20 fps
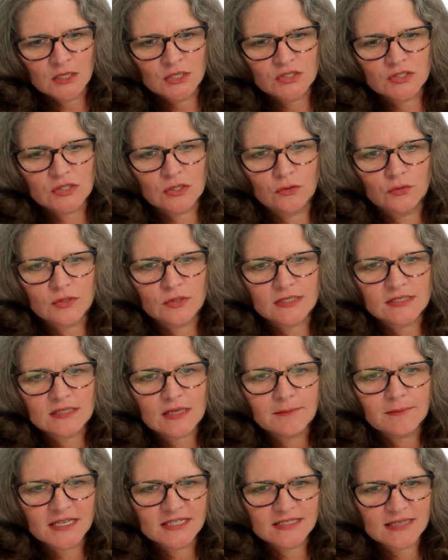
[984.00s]
So,
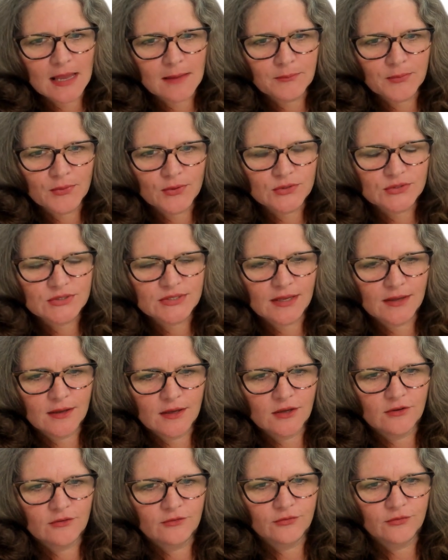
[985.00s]
some examples
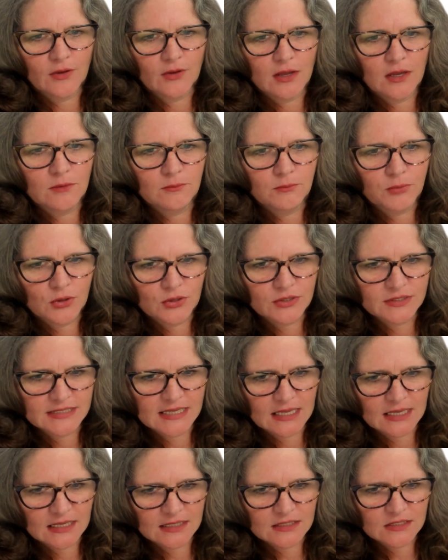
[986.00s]
of
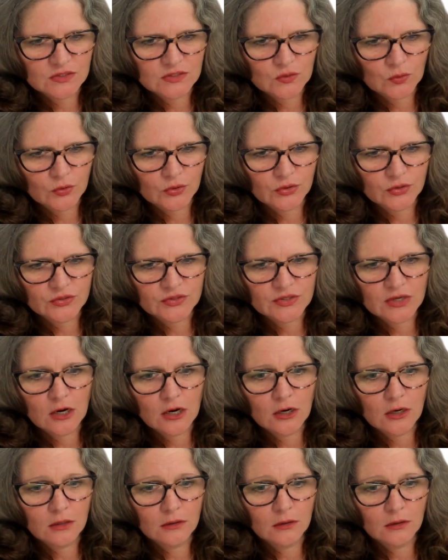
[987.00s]
personality disorders
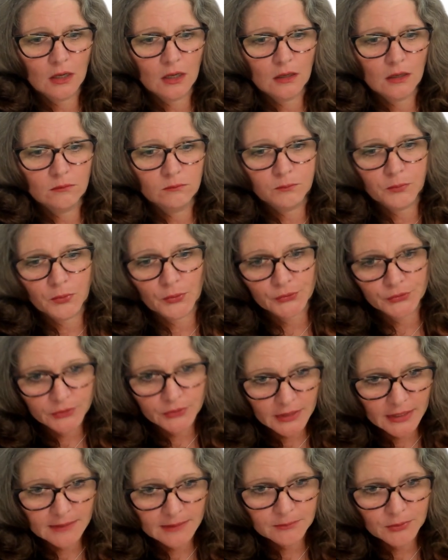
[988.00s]
are
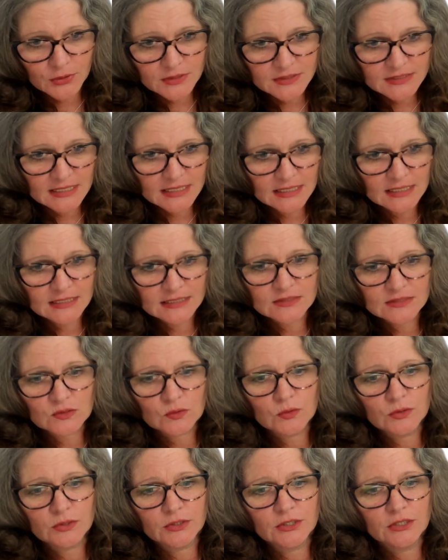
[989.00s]
borderline personality
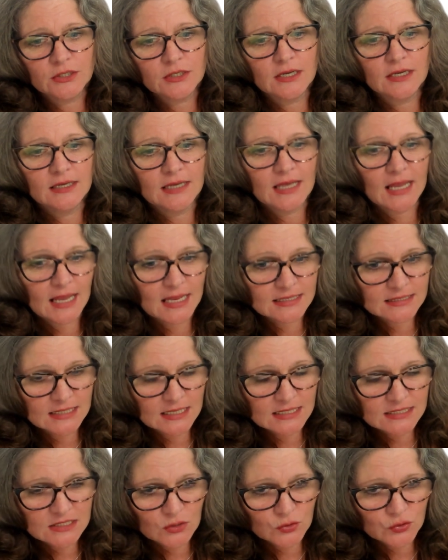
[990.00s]
disorder, an
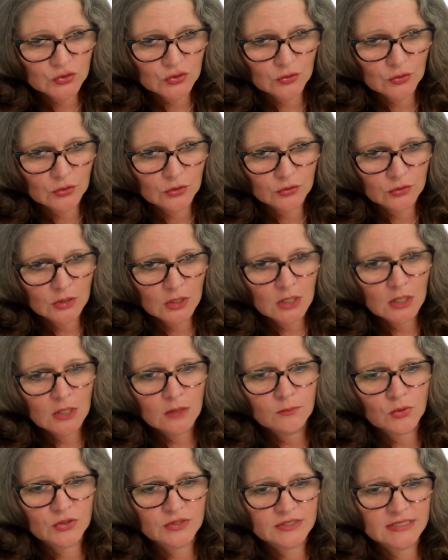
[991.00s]
antisocial
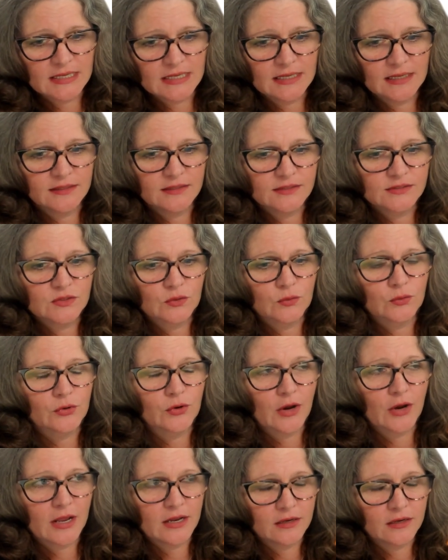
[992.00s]
personality
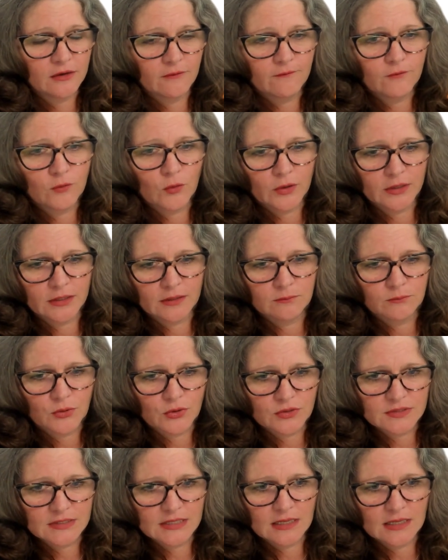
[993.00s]
disorder, and an avoidant
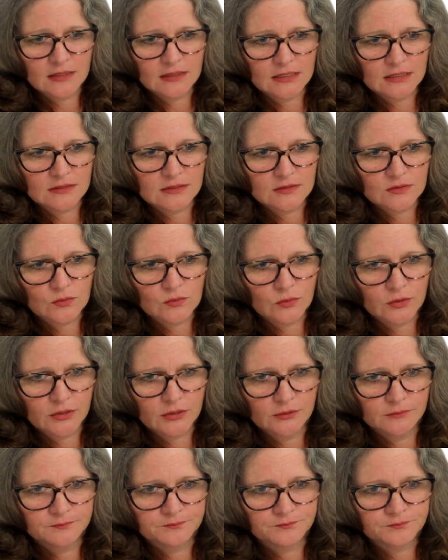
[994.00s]
personality
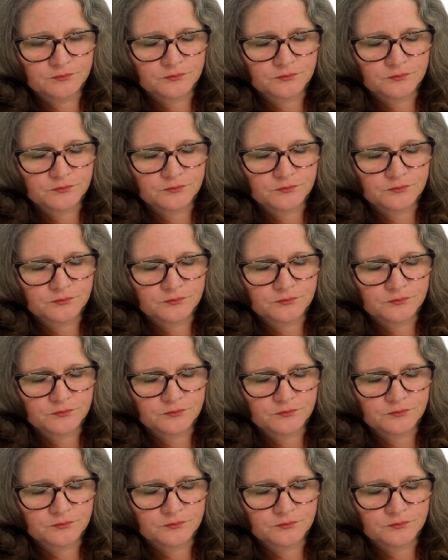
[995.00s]
disorder.